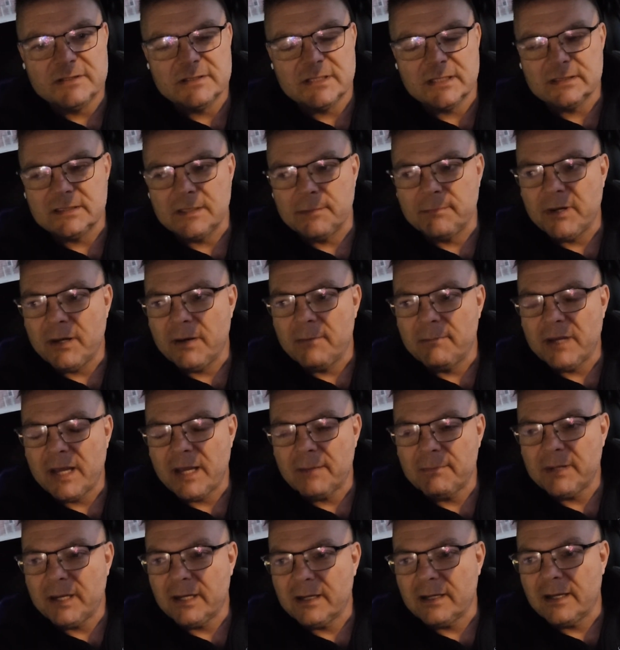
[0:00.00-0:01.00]
60 pound
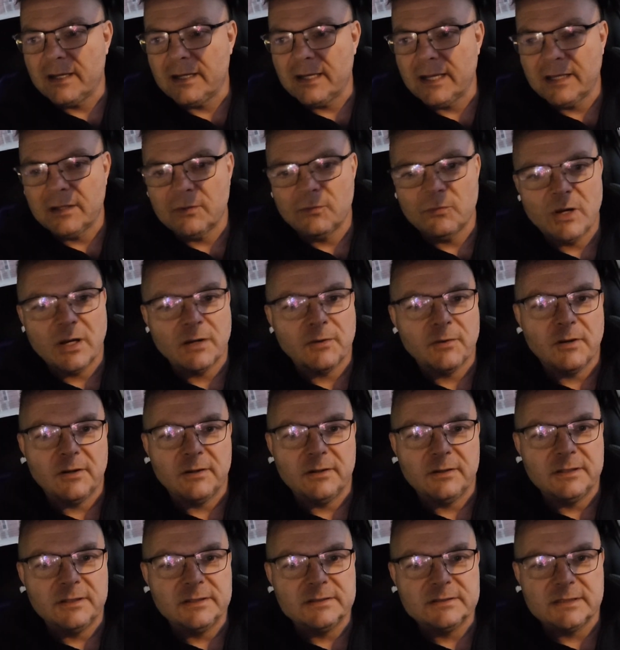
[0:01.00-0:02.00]
backpack on. I can walk
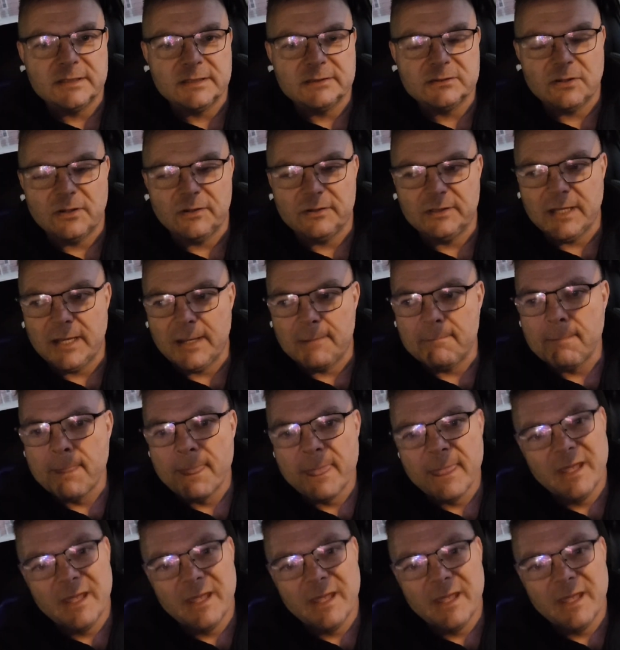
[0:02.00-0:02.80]
around in these things all day.